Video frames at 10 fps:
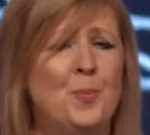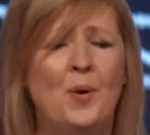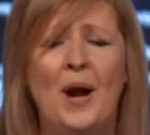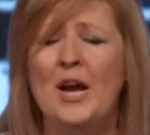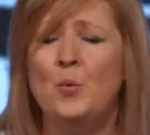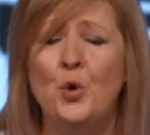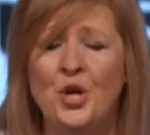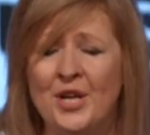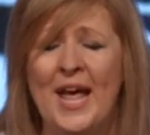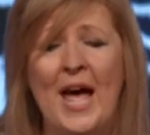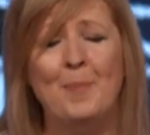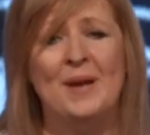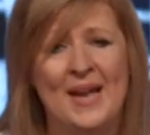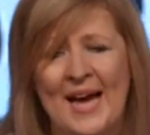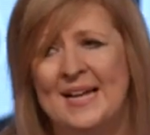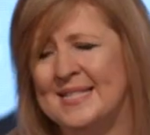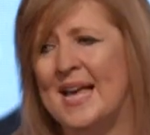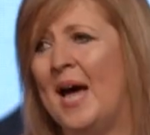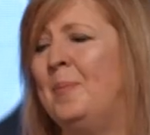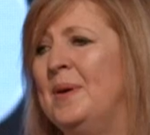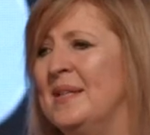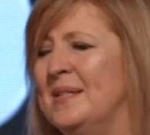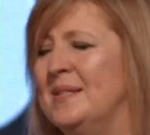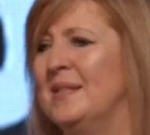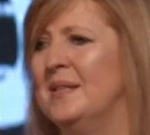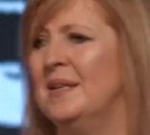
prayed wouldn't happen has happened.